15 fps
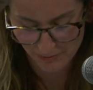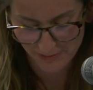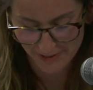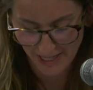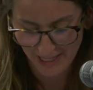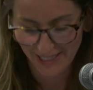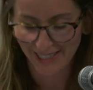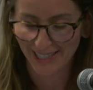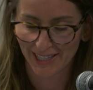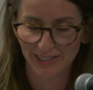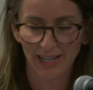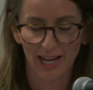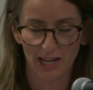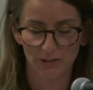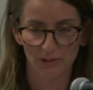Day and
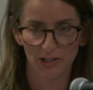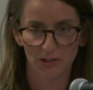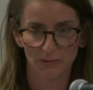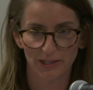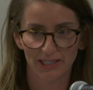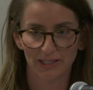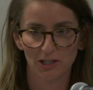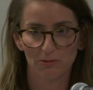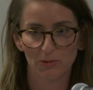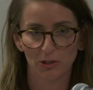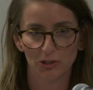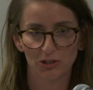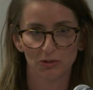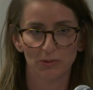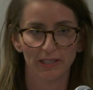night, we are reading the
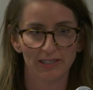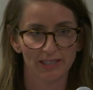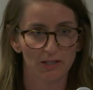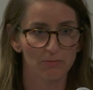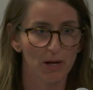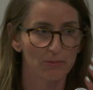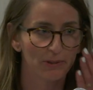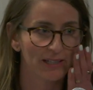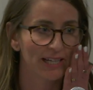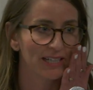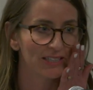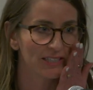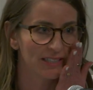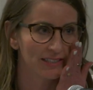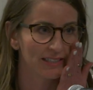most recent
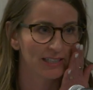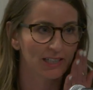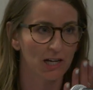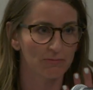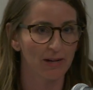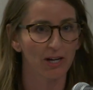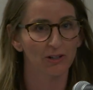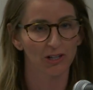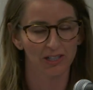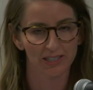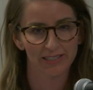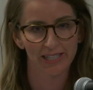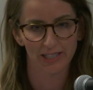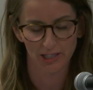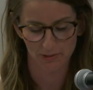publications that come out on a
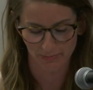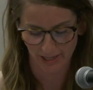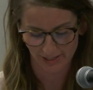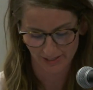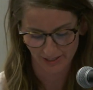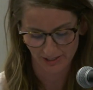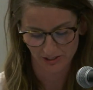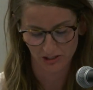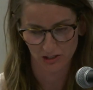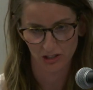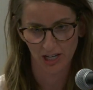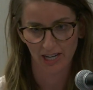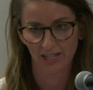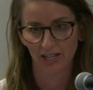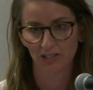daily basis to
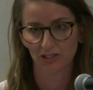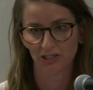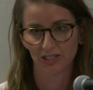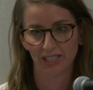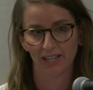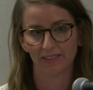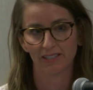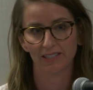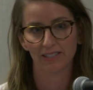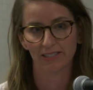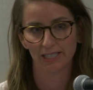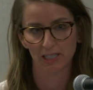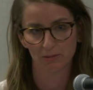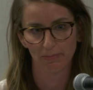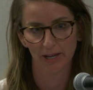try and understand the
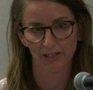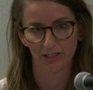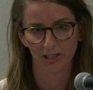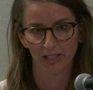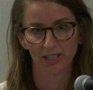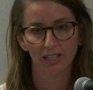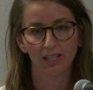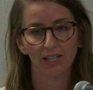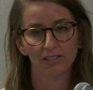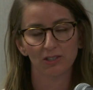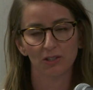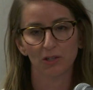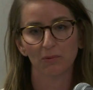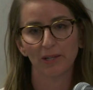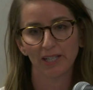disease better so
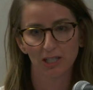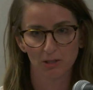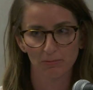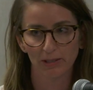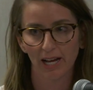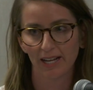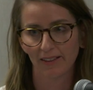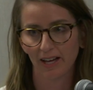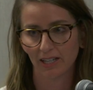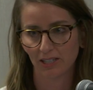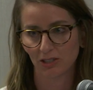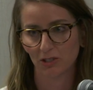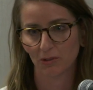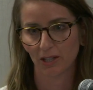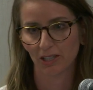that we can apply that
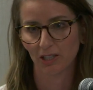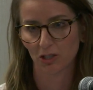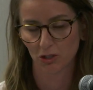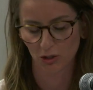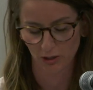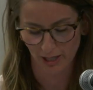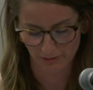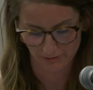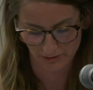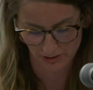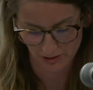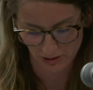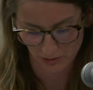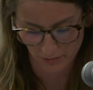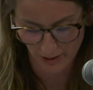into our control
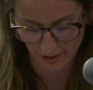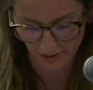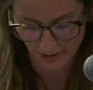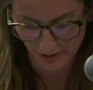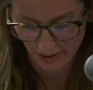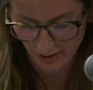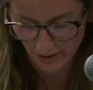efforts as well.